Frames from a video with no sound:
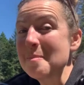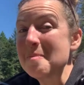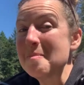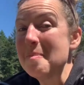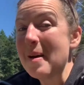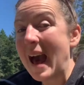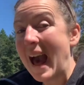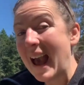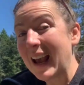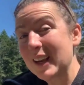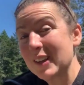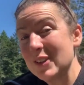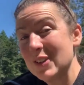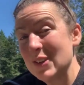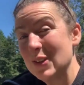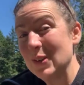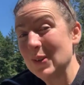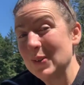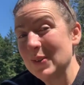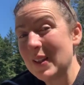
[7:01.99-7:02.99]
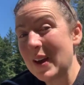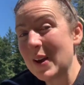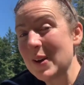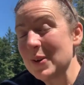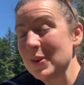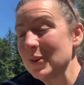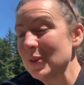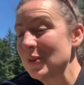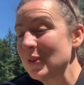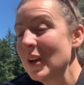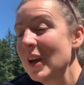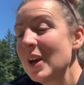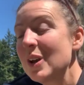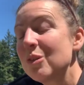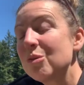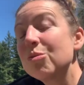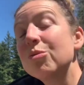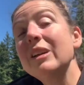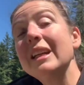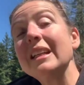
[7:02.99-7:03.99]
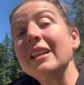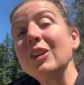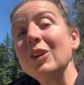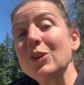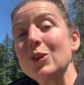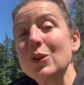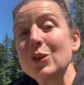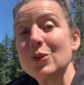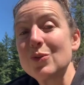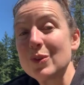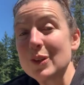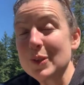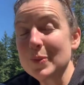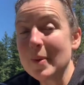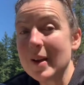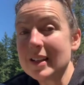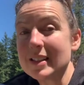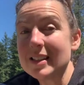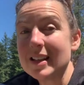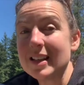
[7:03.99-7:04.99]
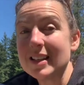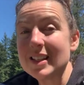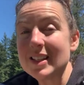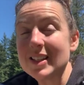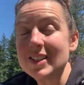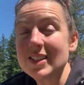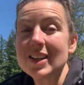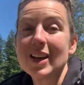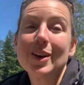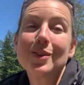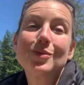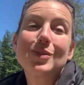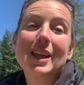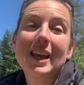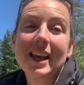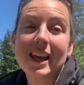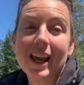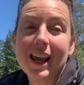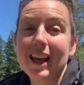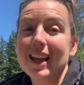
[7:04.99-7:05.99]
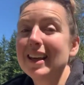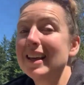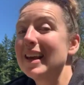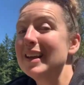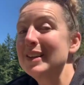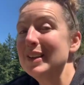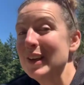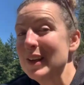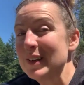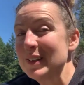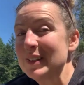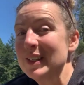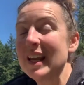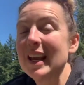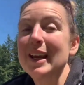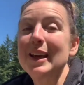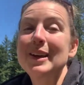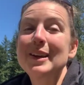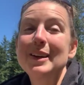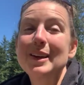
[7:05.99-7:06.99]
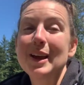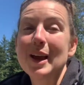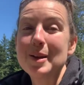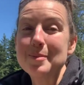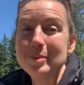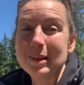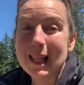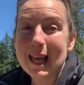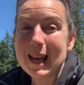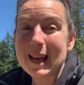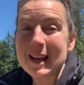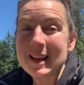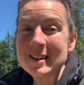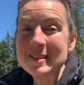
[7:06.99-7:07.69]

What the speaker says: back to those really good responses of thinking and yielding and play.